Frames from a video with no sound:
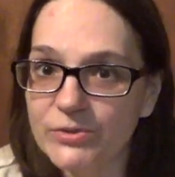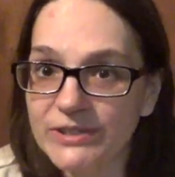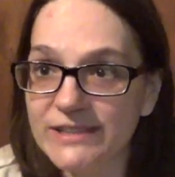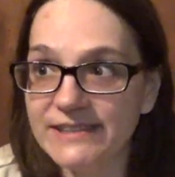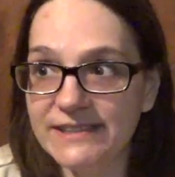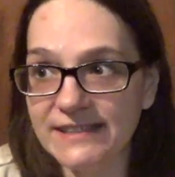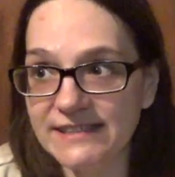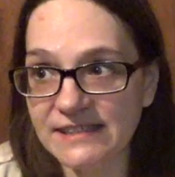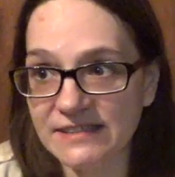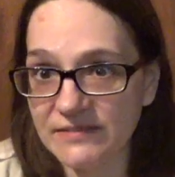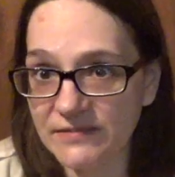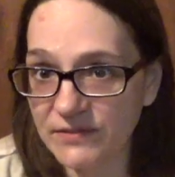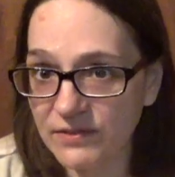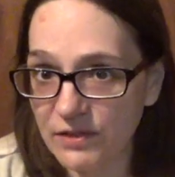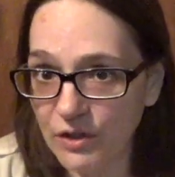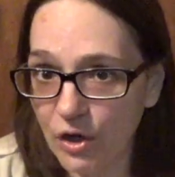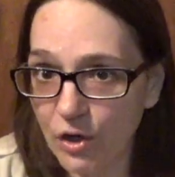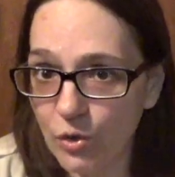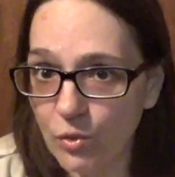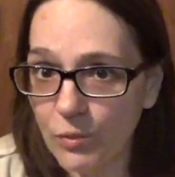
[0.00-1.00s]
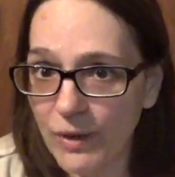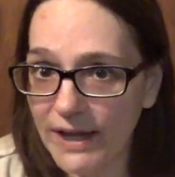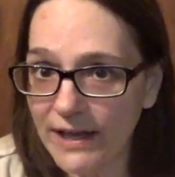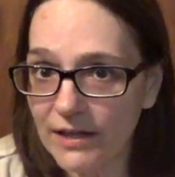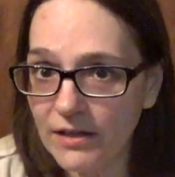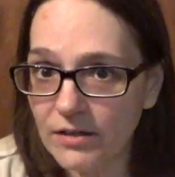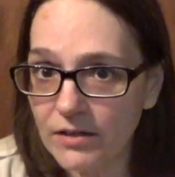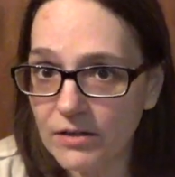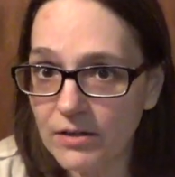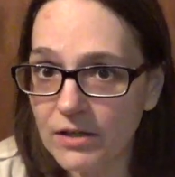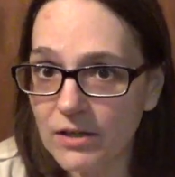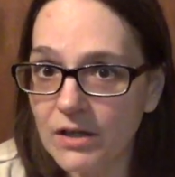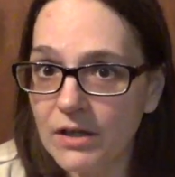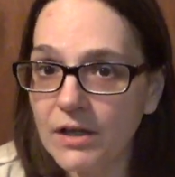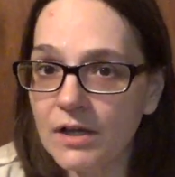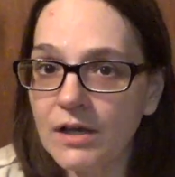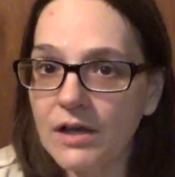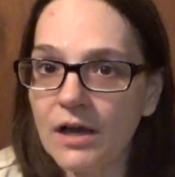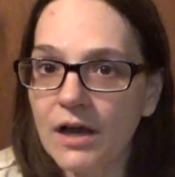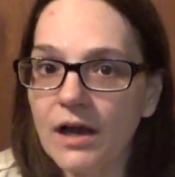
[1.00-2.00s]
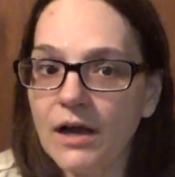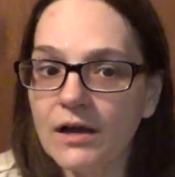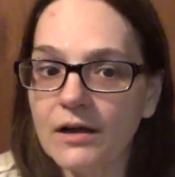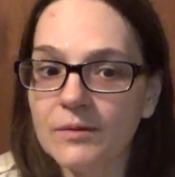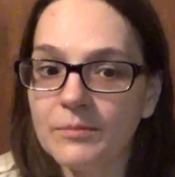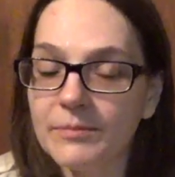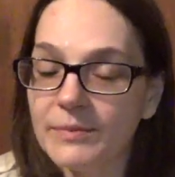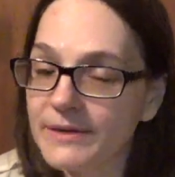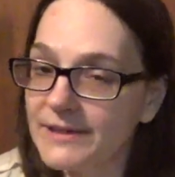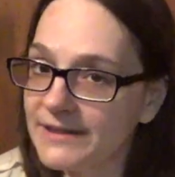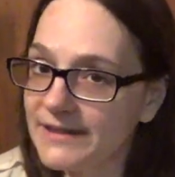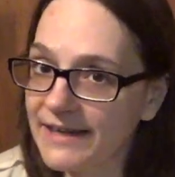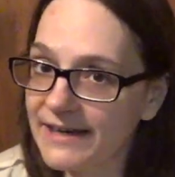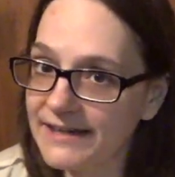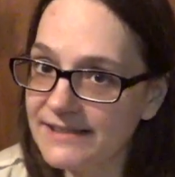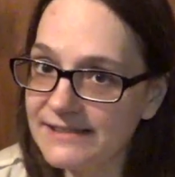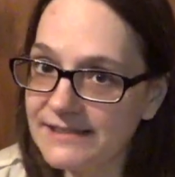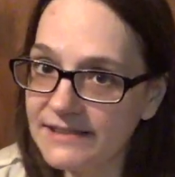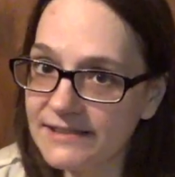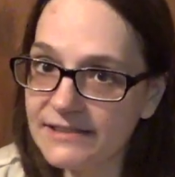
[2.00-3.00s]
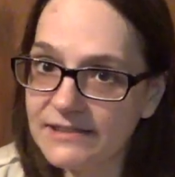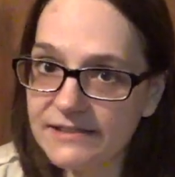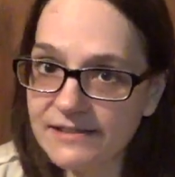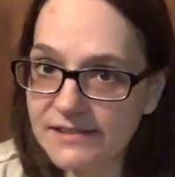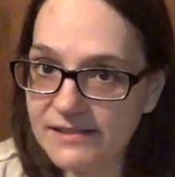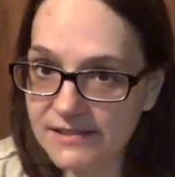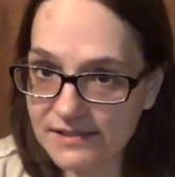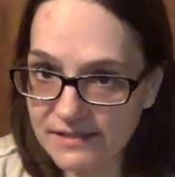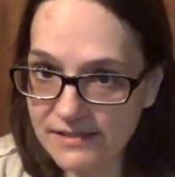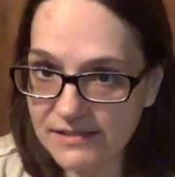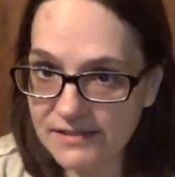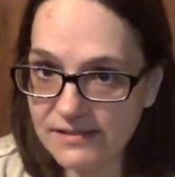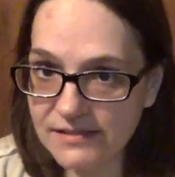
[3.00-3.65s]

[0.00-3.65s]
it doesn't flow well, but like I said, it's